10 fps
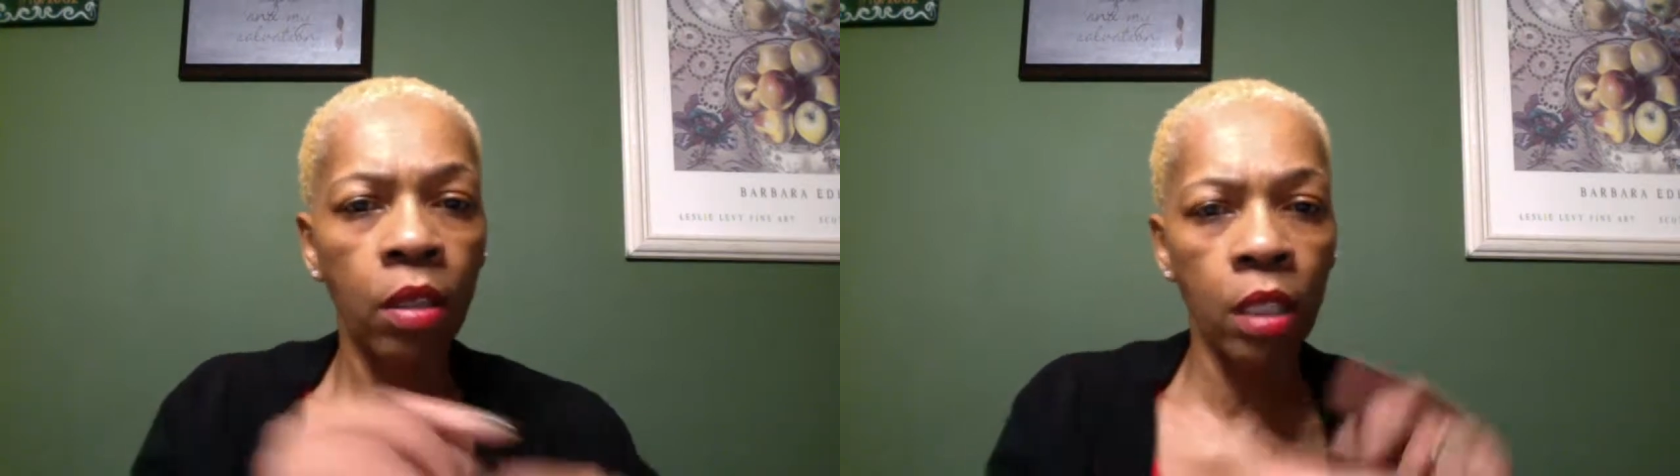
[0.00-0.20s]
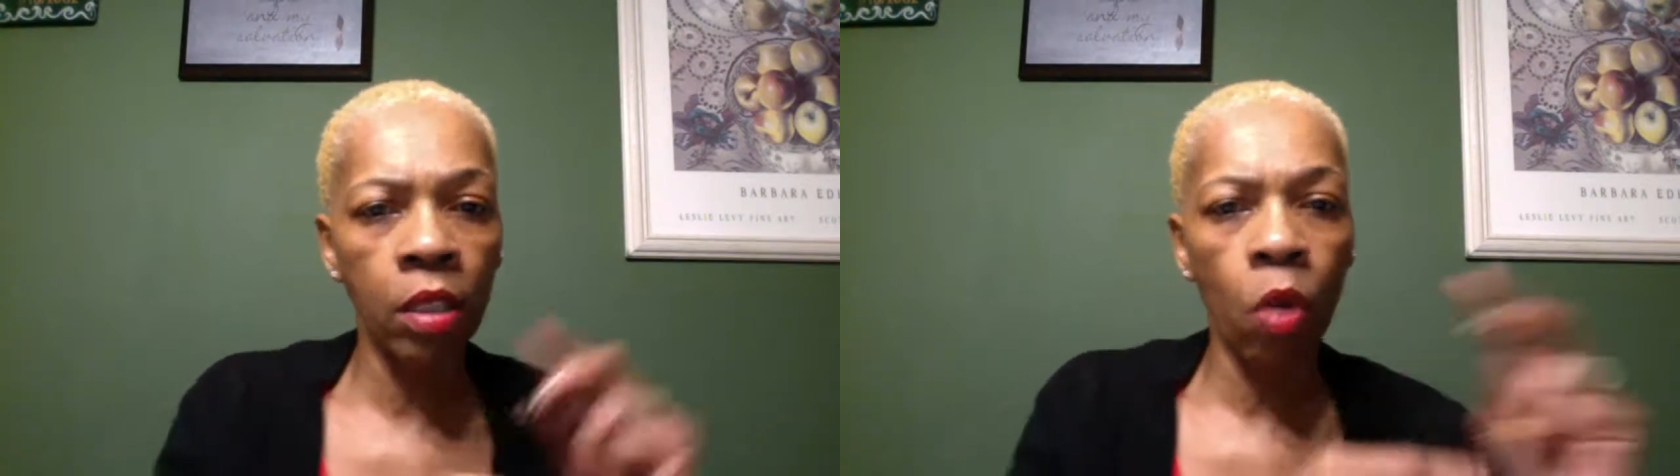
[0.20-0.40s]

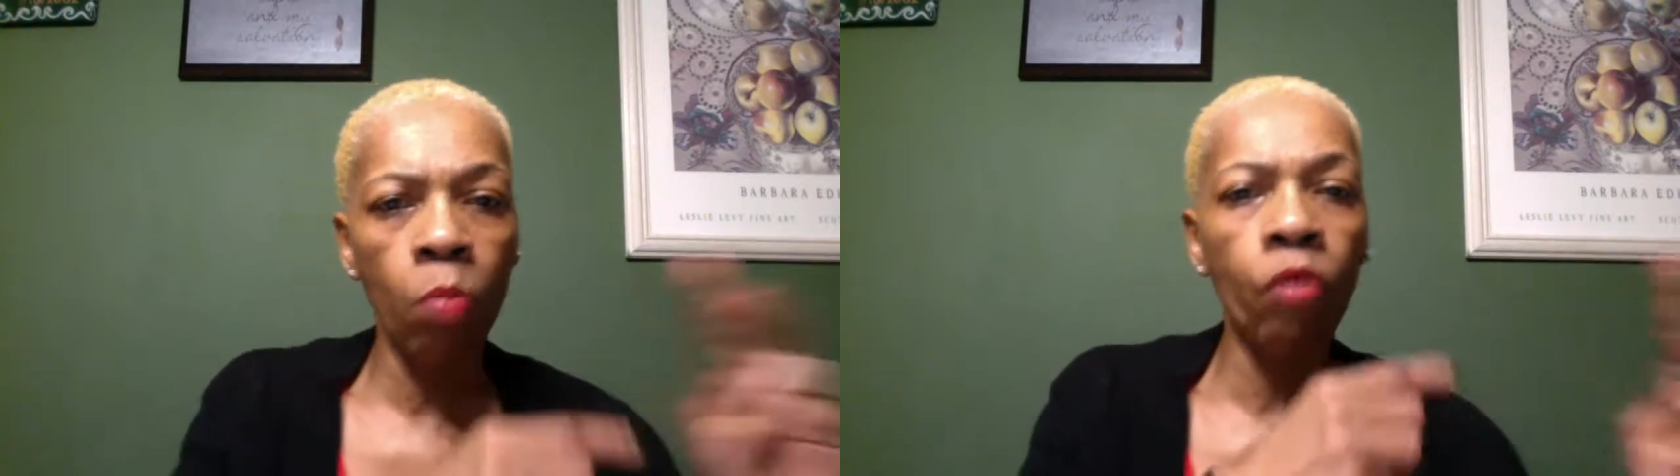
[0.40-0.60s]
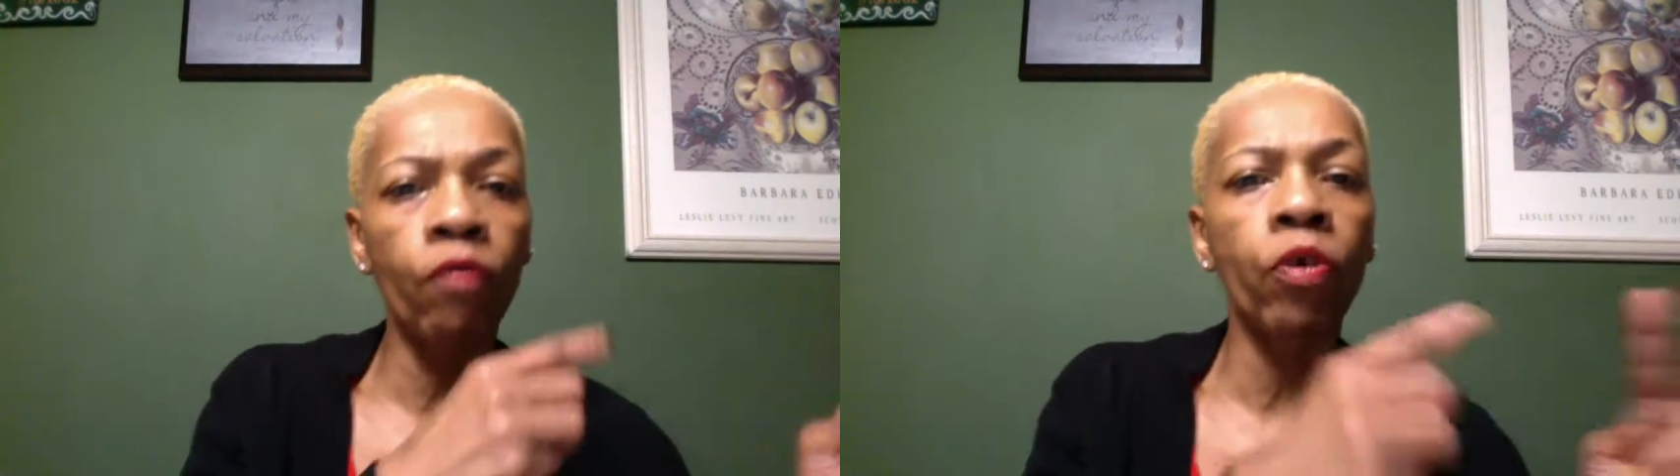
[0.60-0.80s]
that's
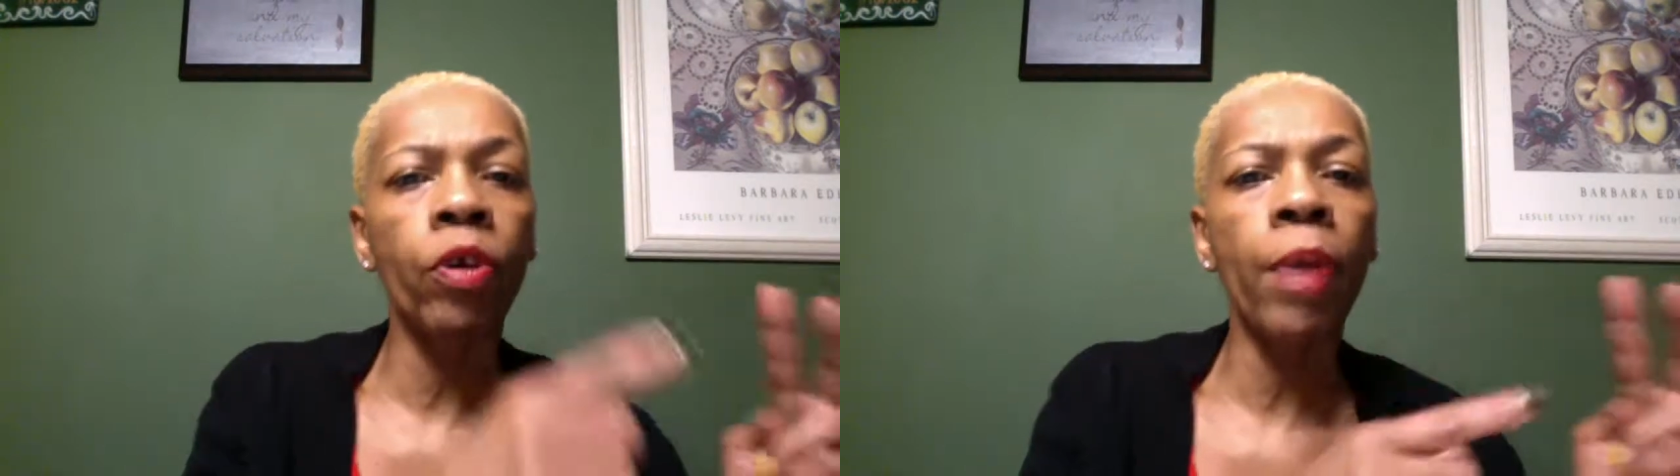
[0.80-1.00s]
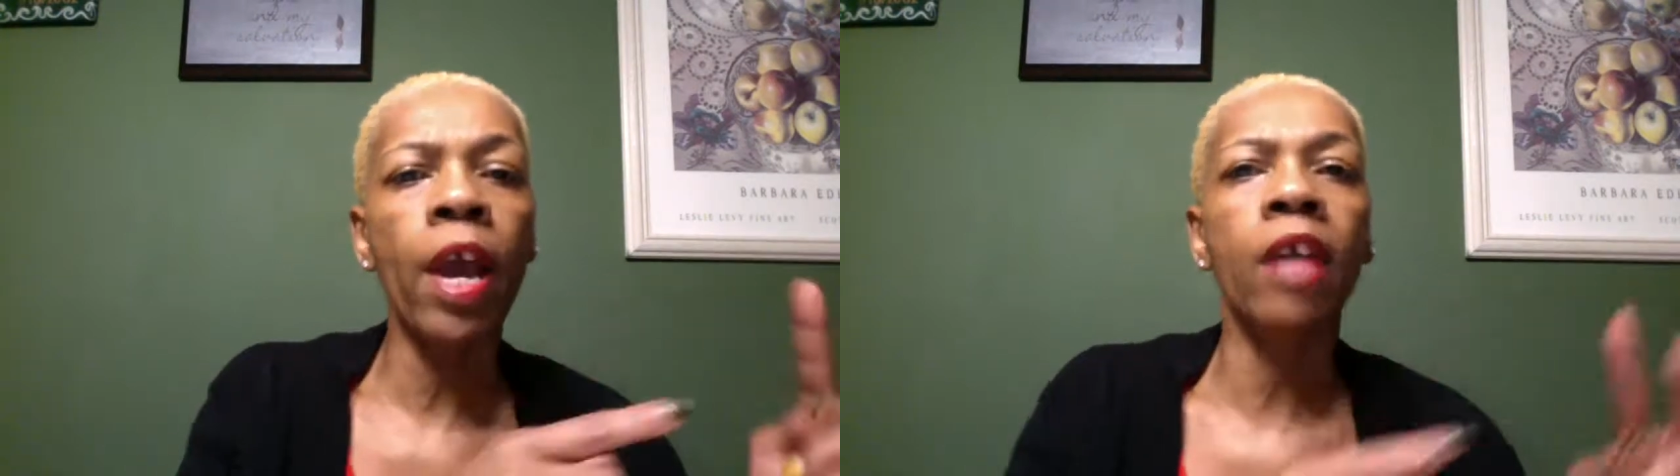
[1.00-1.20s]
going to move you
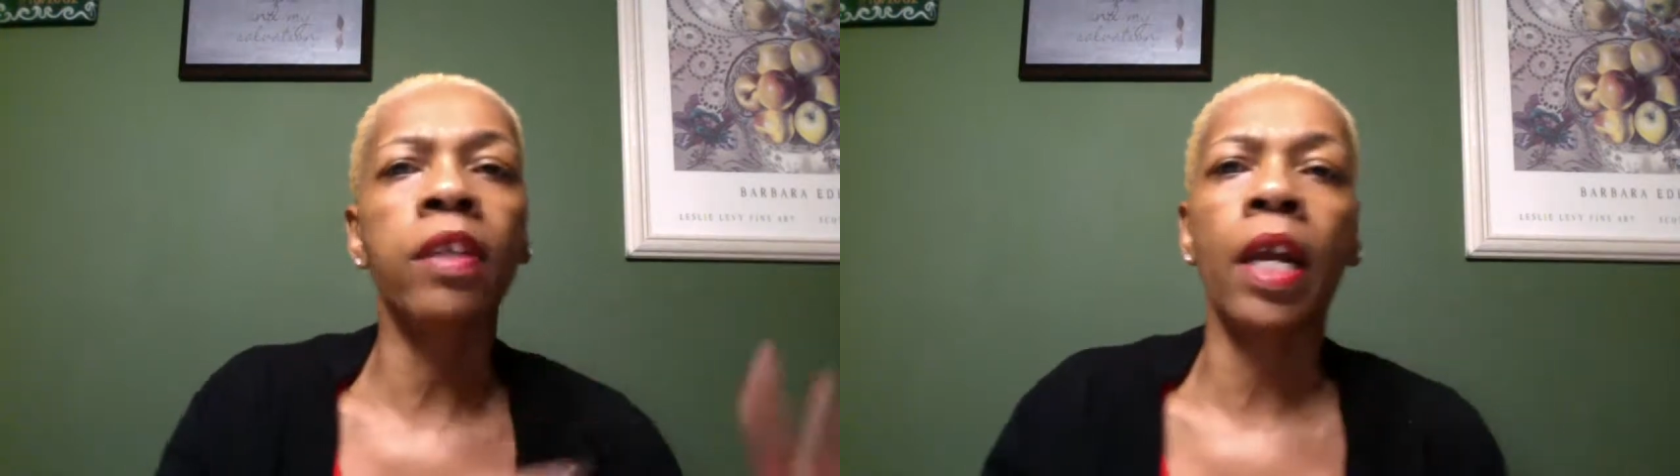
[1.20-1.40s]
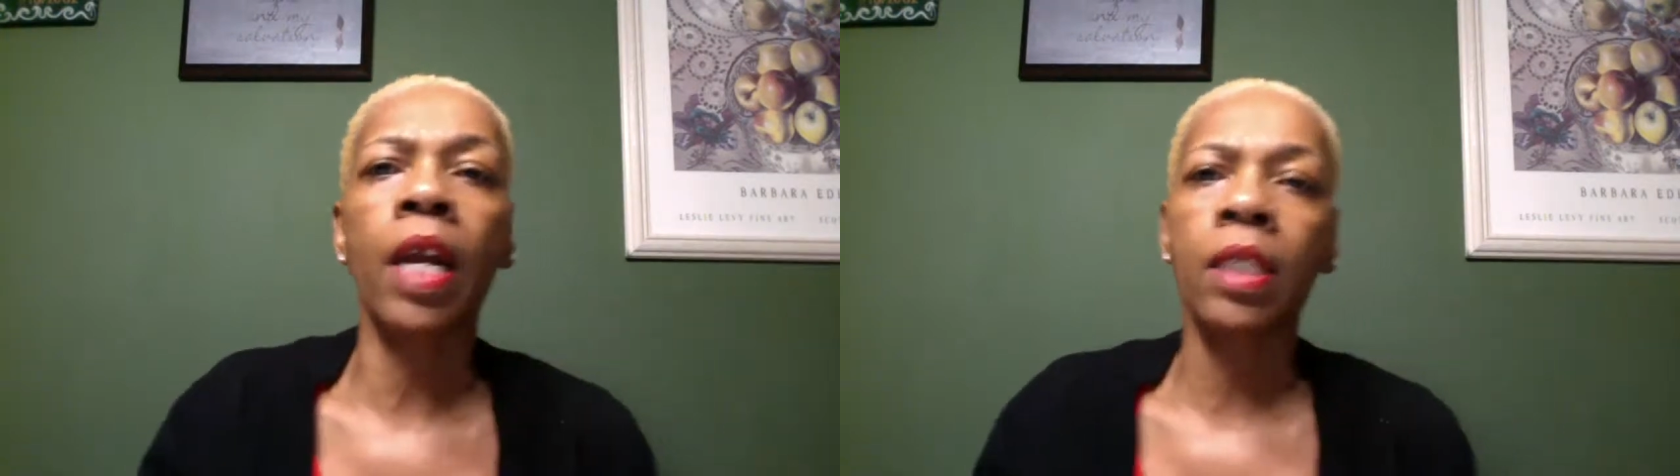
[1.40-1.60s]
in the
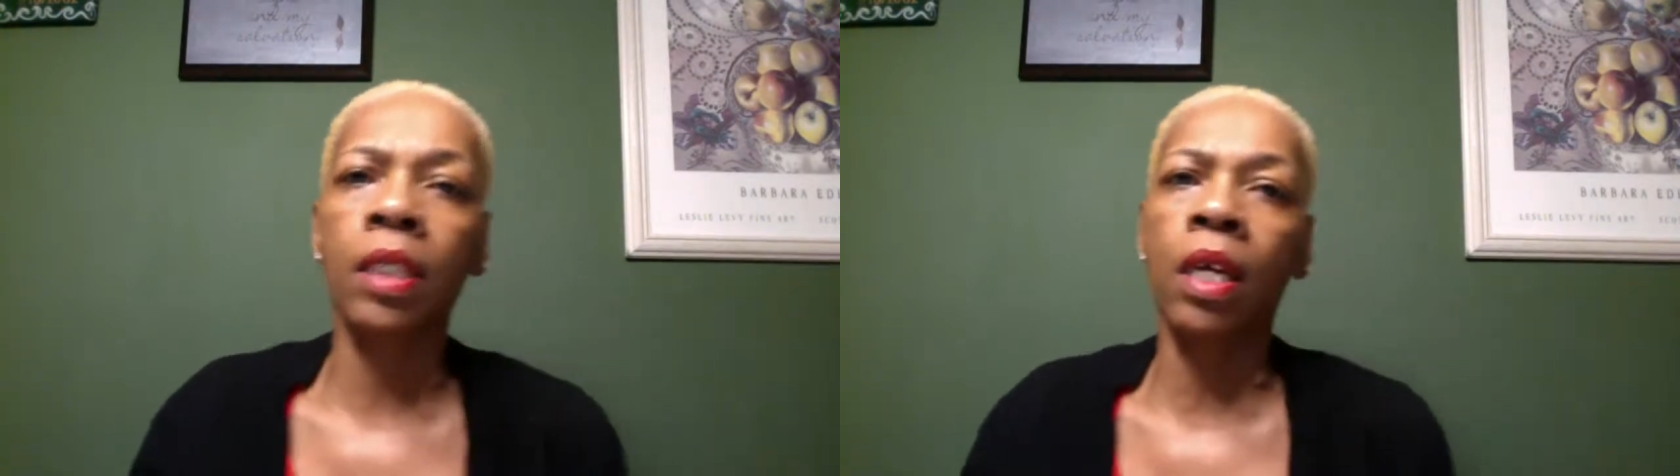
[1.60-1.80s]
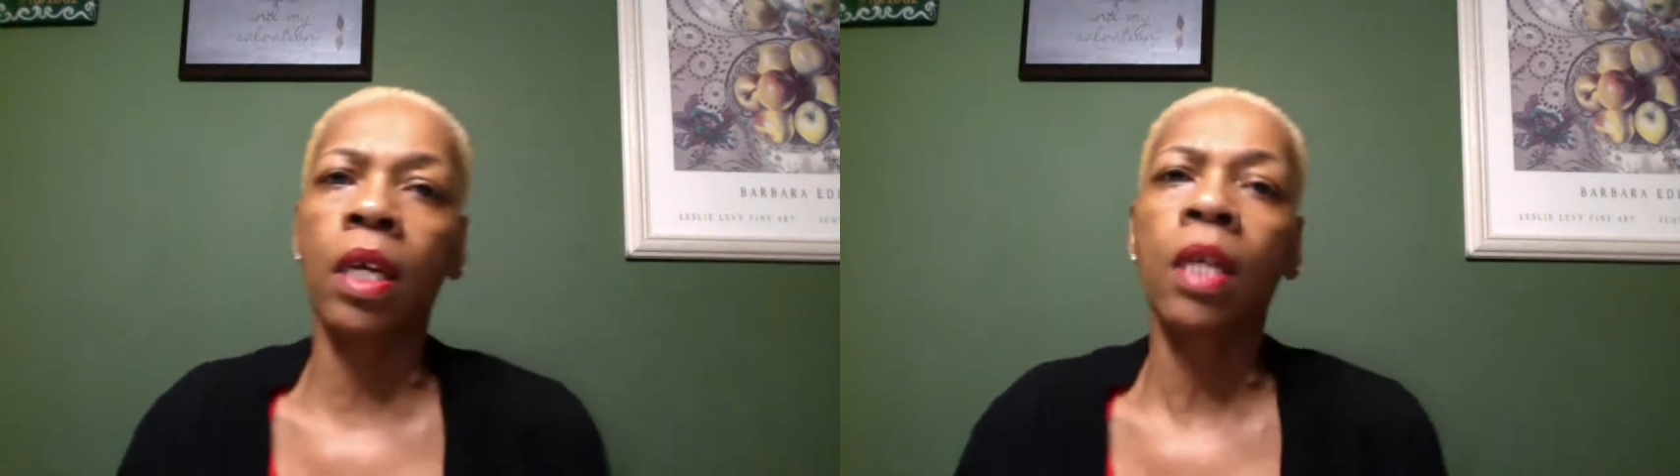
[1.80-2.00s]
path. Like I
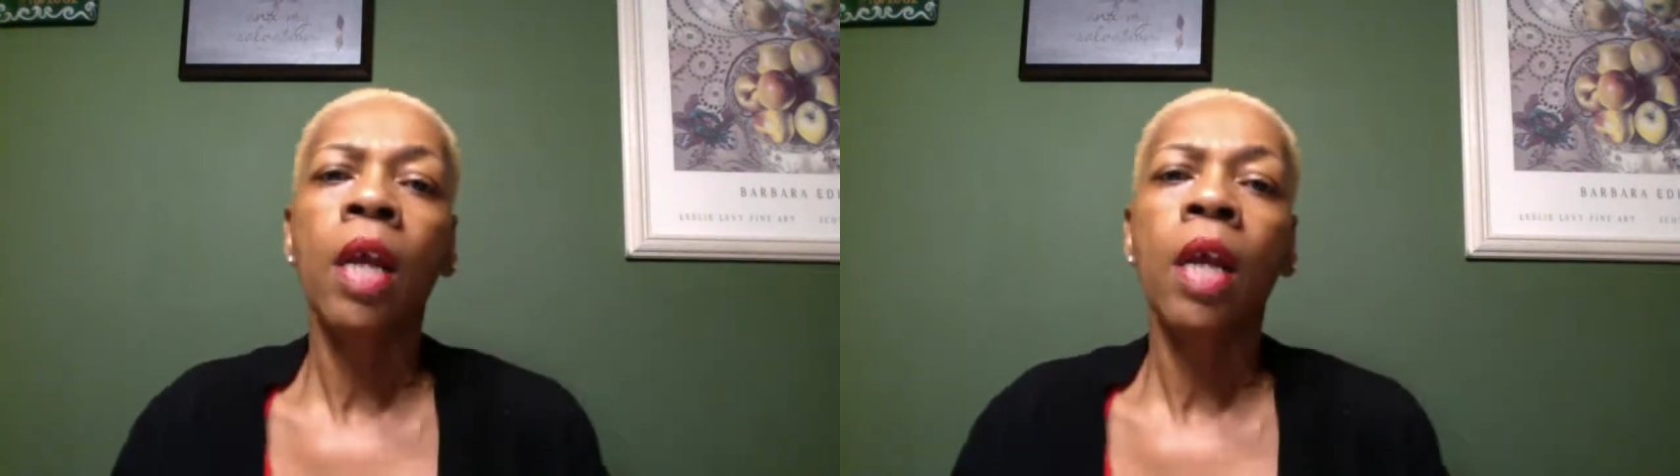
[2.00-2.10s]
said,